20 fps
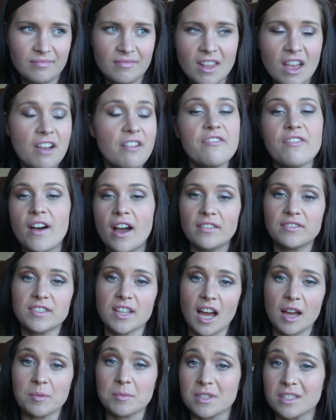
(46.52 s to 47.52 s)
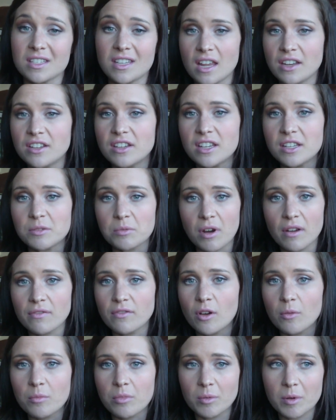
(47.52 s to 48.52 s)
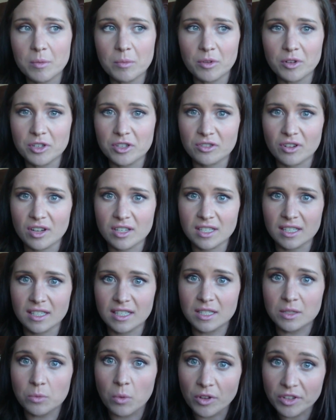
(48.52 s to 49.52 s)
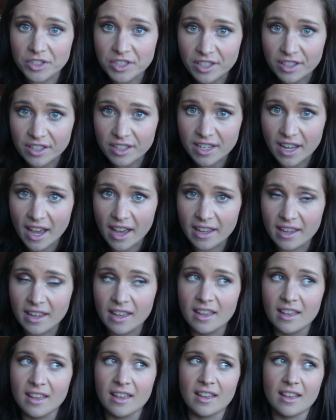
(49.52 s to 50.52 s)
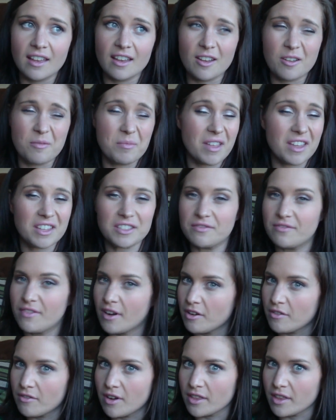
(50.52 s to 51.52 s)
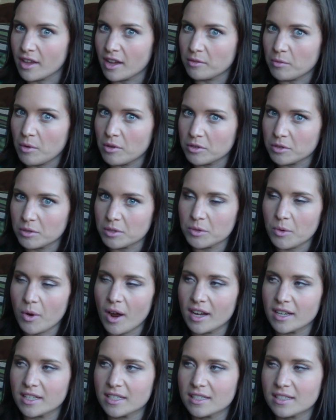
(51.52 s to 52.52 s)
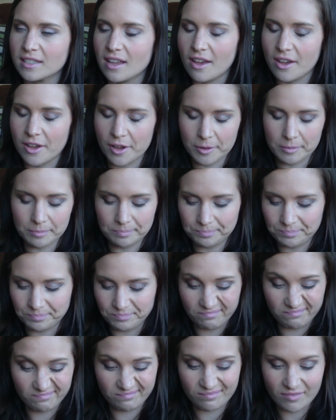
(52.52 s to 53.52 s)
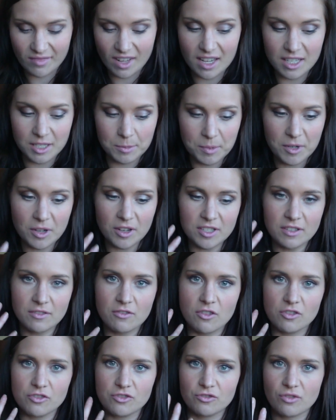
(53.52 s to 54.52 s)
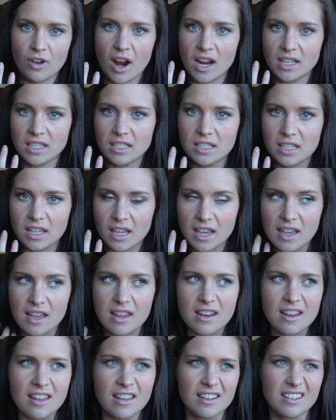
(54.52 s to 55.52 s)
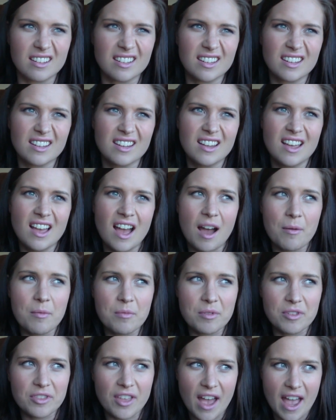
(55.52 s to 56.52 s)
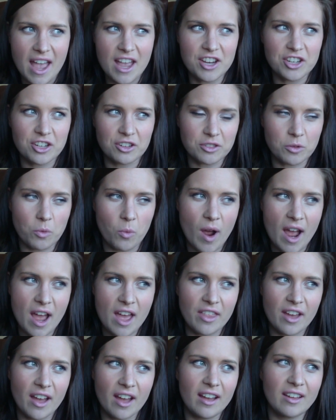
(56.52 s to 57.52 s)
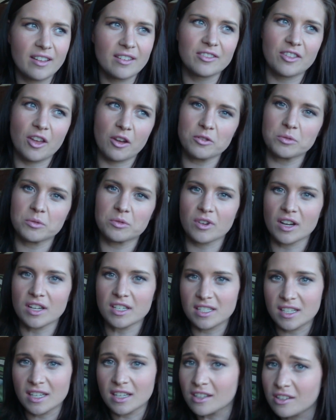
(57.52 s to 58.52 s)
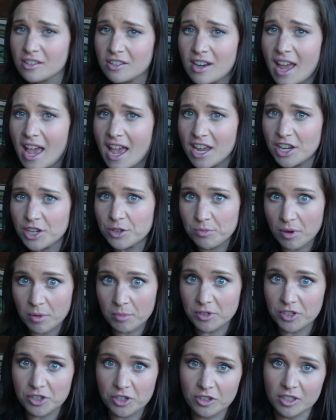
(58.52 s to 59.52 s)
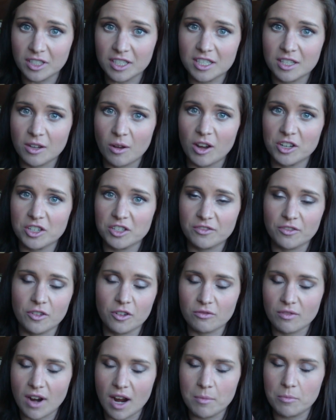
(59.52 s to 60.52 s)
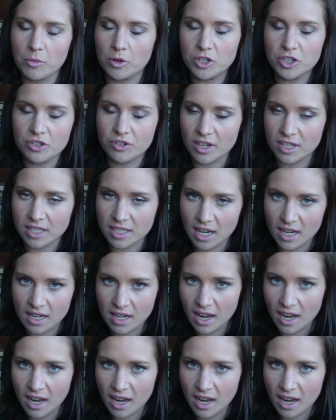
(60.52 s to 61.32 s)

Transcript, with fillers: five times in 10 years where I've not probably moisturised at least once in the day. Um, that's very rare that I won't do it twice. Um, it's because I've got dry skin and I remember at that age I was aware that those with dry skin are going to age prematurely so I just thought right moisturise day and